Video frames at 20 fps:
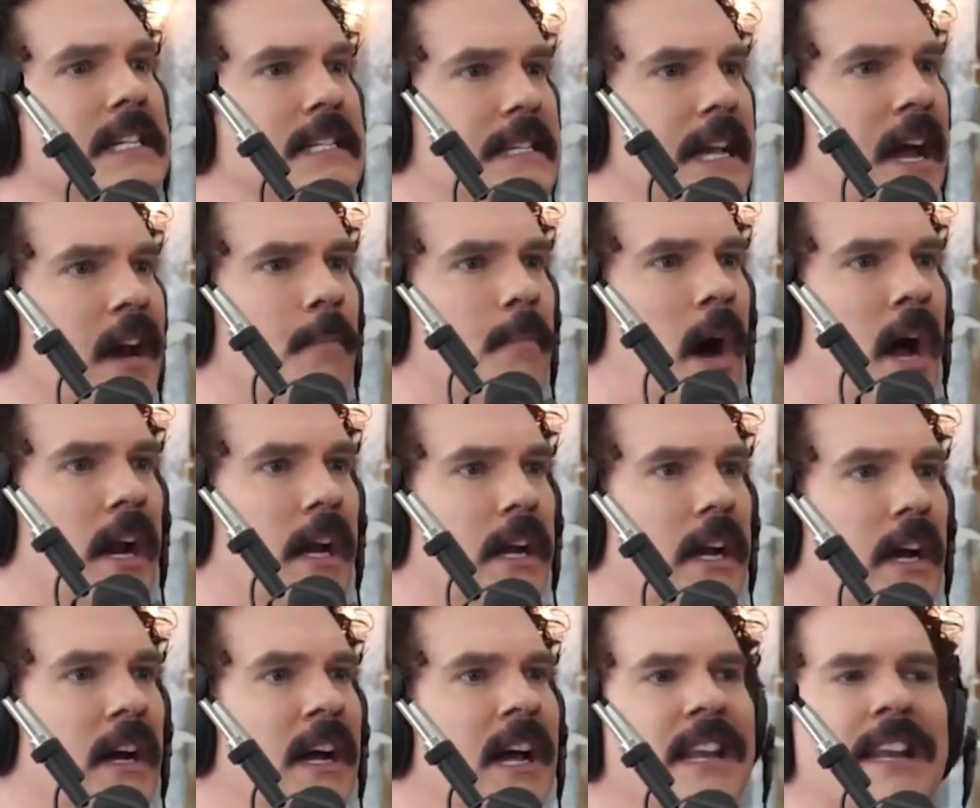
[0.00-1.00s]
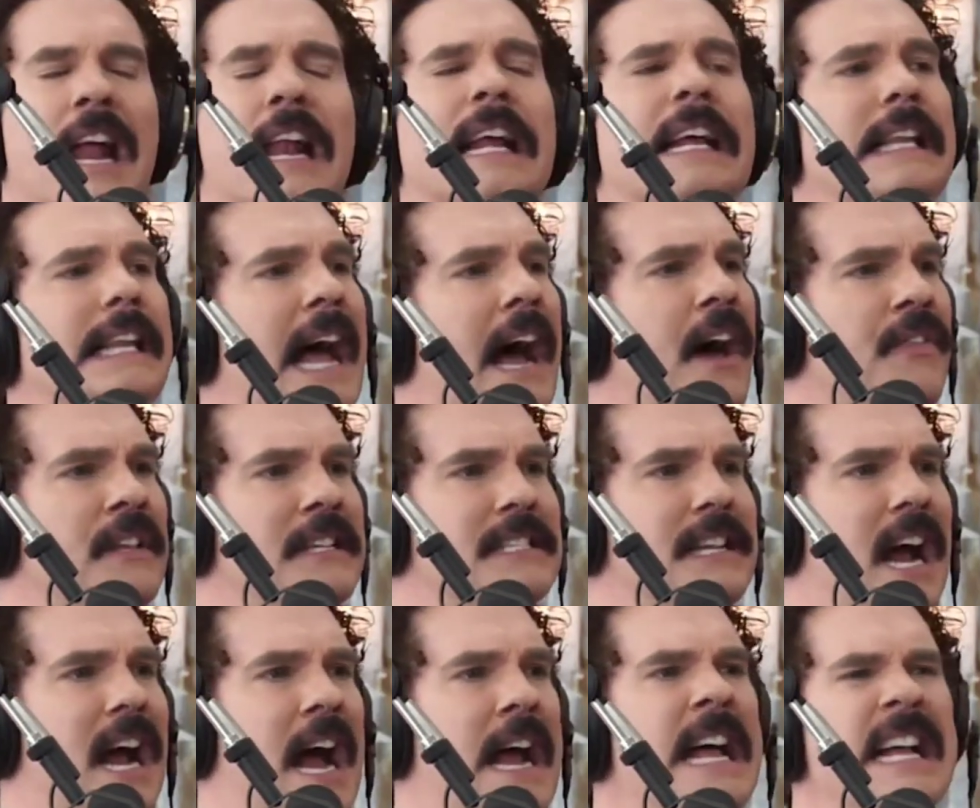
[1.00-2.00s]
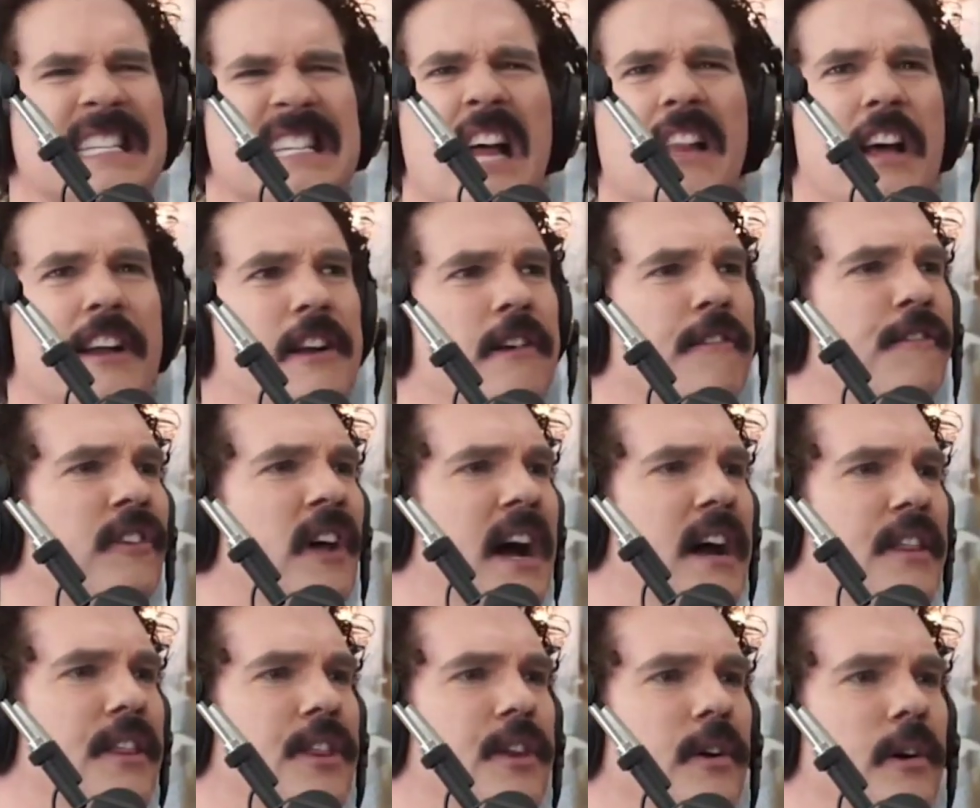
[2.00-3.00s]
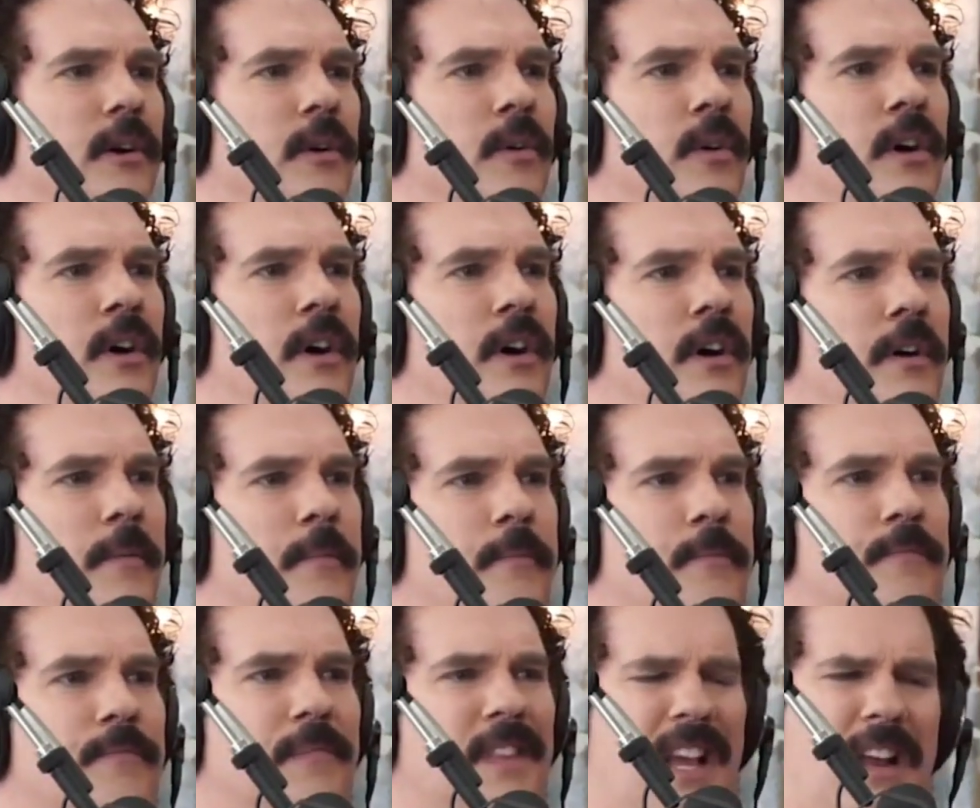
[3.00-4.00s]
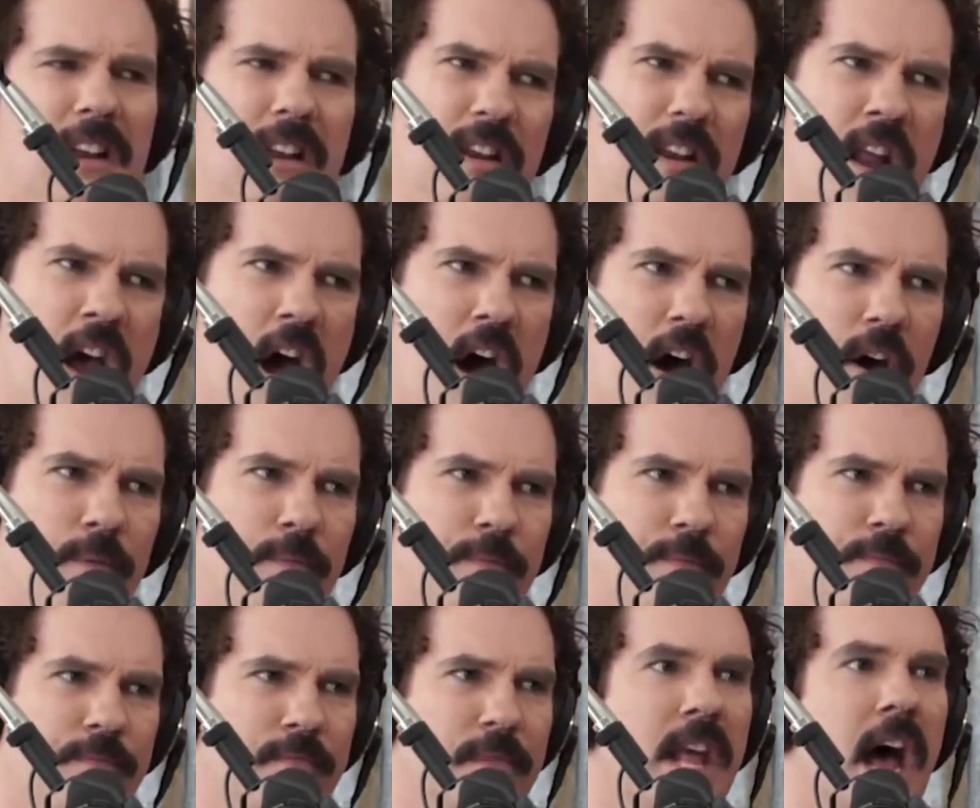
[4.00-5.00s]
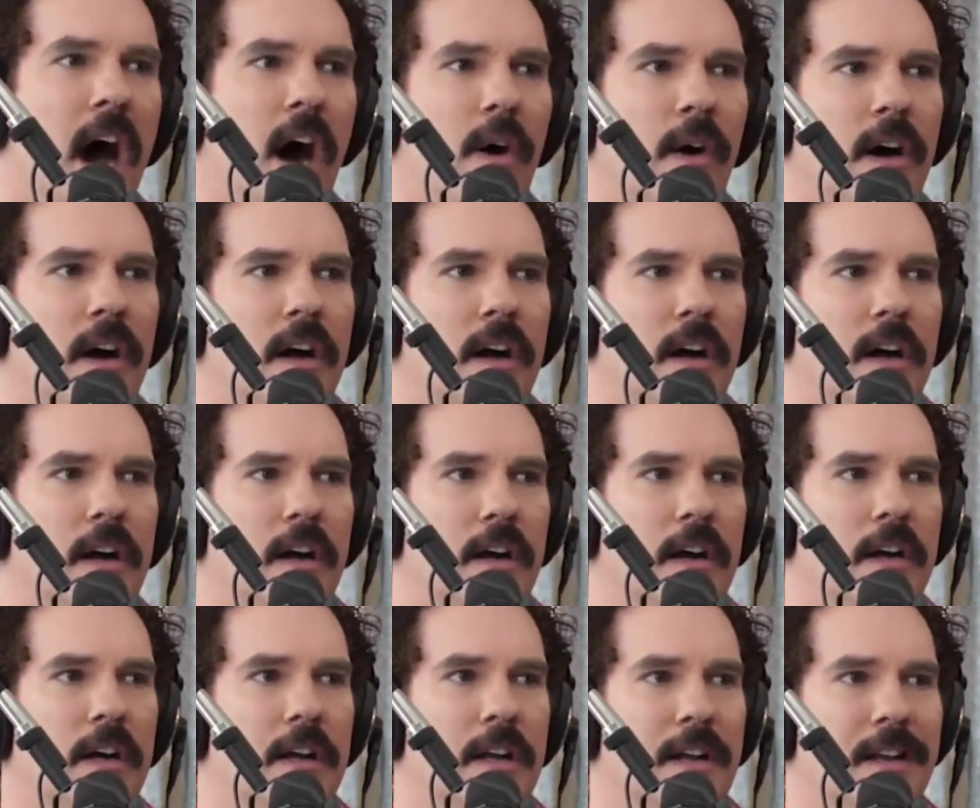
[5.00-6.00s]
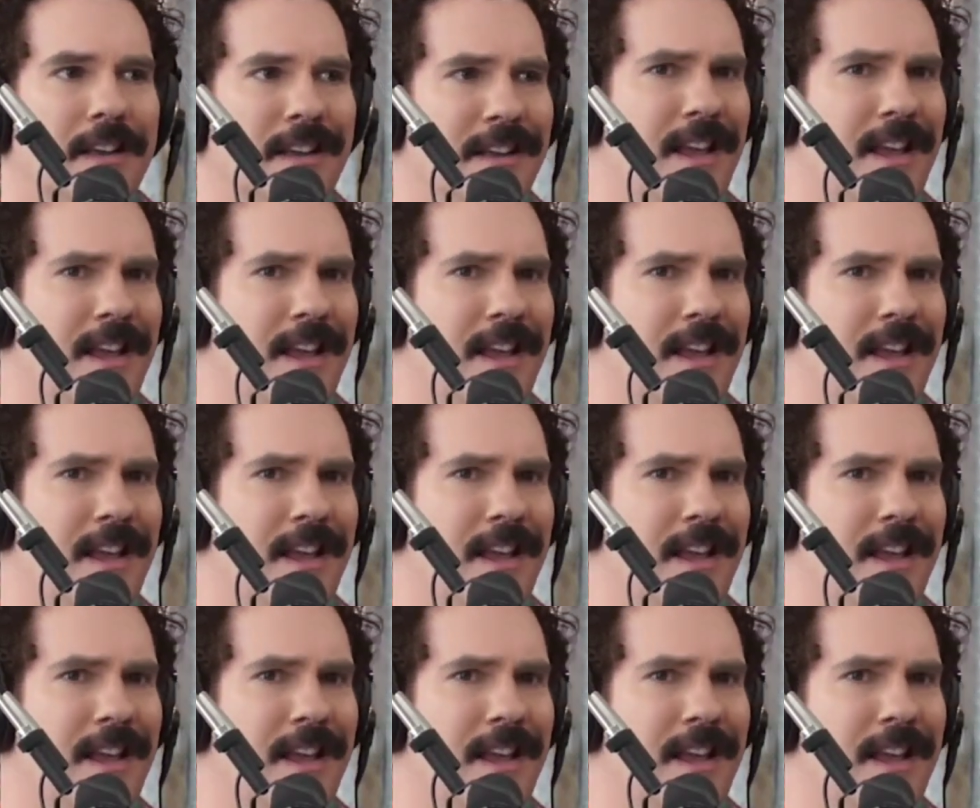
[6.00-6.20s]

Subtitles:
Santa Monica. Not a cloud in the sky. It's not like you're flying through. Not a plane in the airport either. Who flies out of Santa Monica?